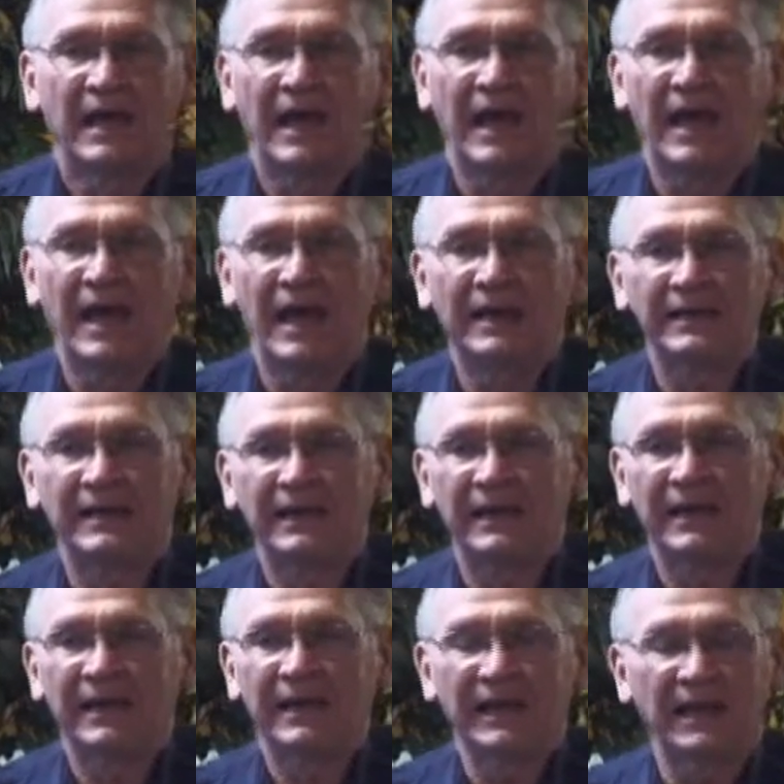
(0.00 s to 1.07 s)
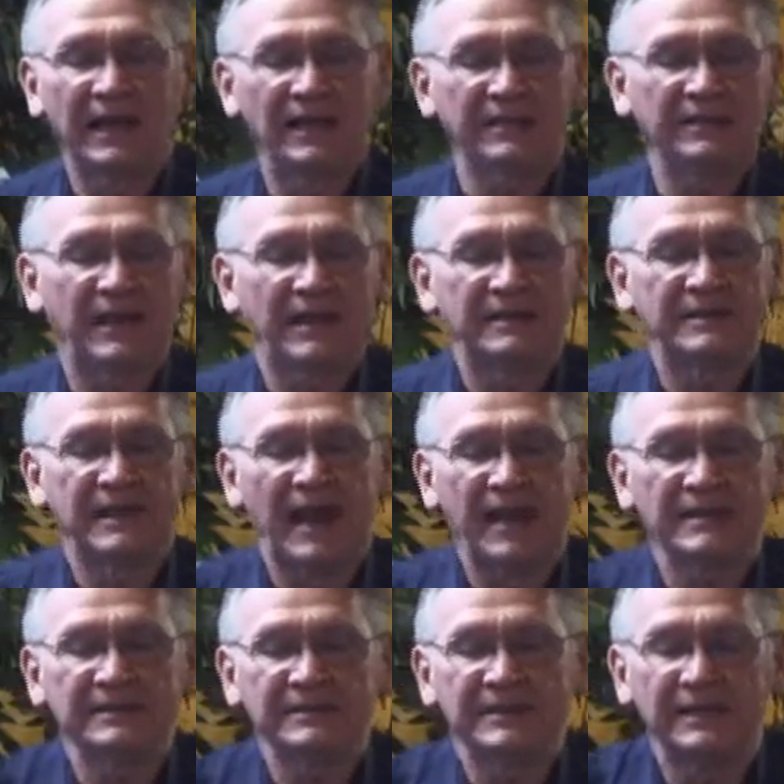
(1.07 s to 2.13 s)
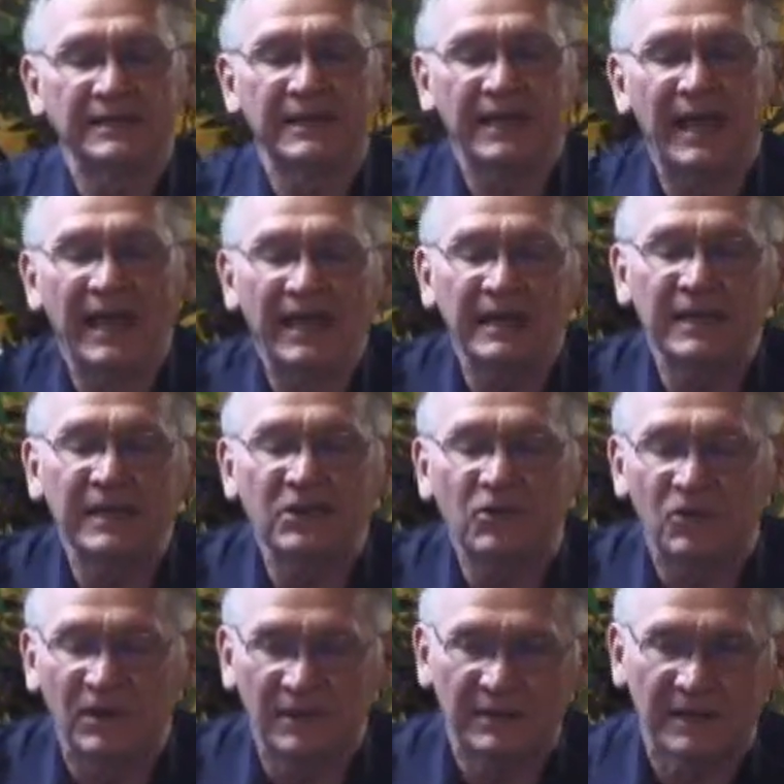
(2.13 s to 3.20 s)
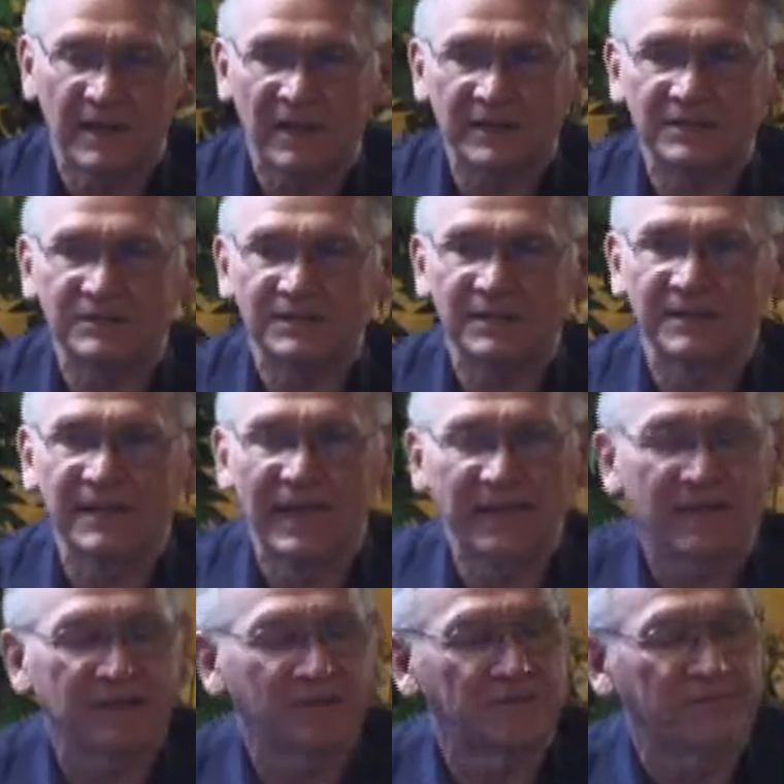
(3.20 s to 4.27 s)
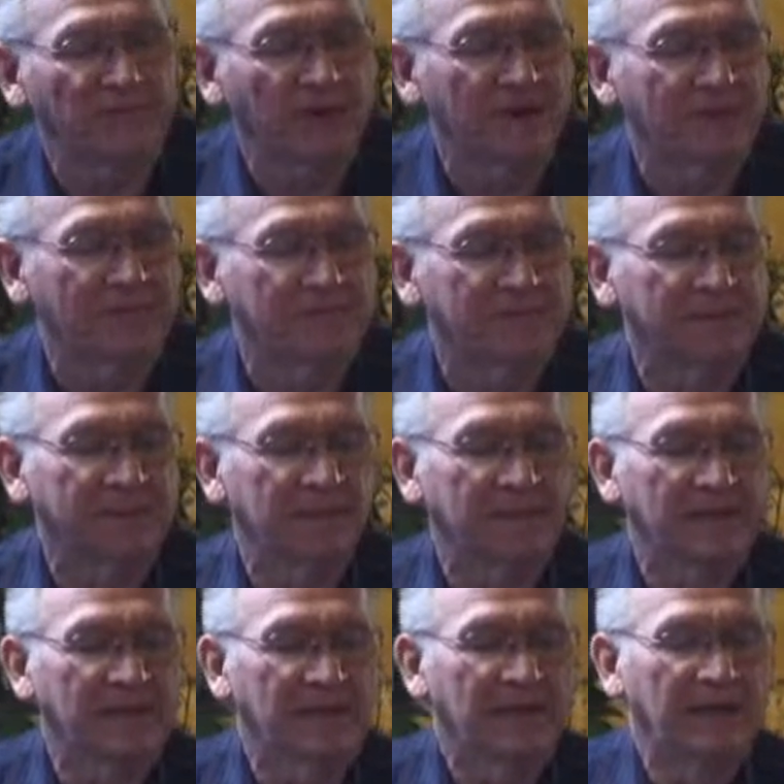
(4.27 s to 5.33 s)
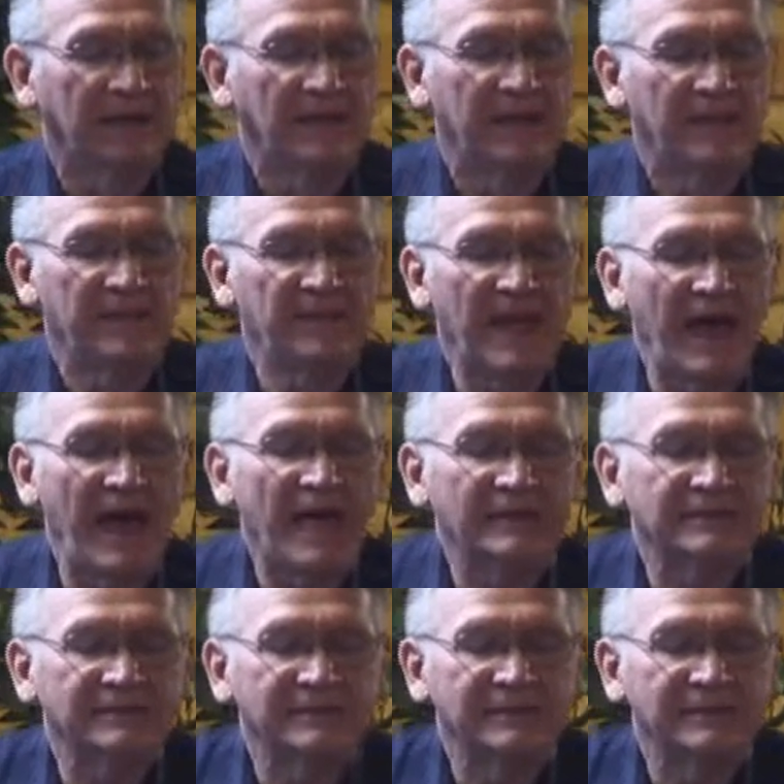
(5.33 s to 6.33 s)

And in that 1980 court case, they confirmed that